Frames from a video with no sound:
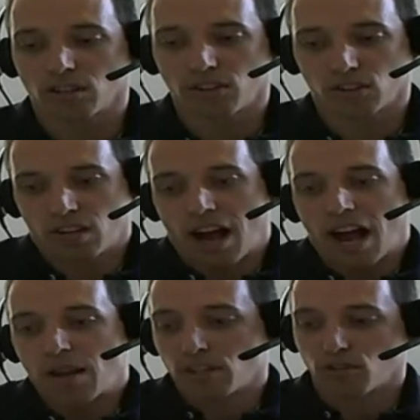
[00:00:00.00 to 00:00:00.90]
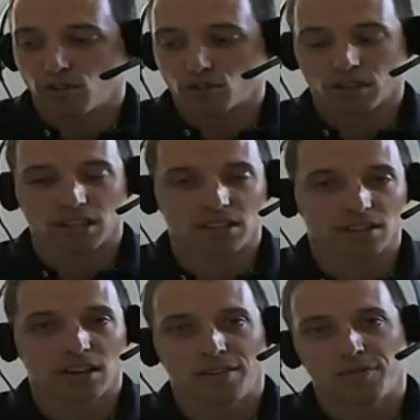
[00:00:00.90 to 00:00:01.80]
of your timing your
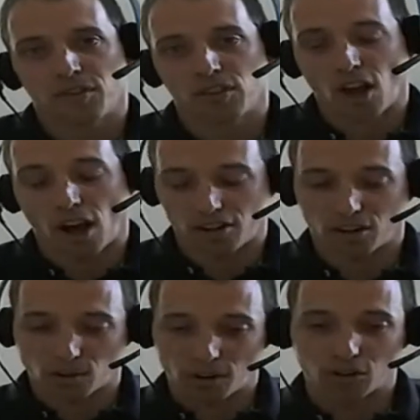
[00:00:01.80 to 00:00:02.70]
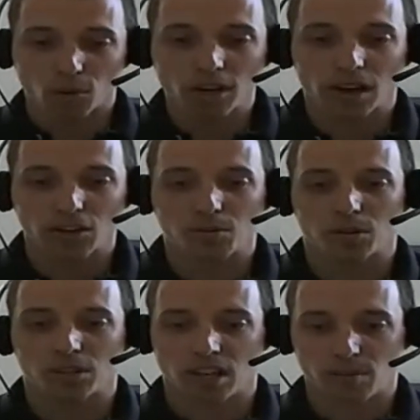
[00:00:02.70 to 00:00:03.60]
nutrients, not necessarily around your workouts
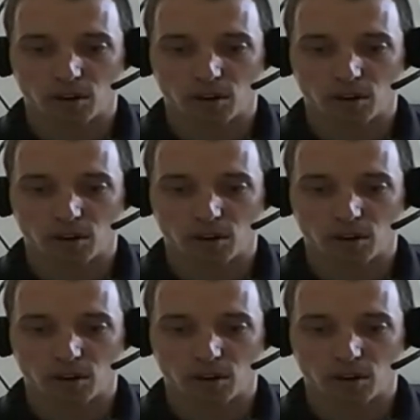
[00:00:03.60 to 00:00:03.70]
per se,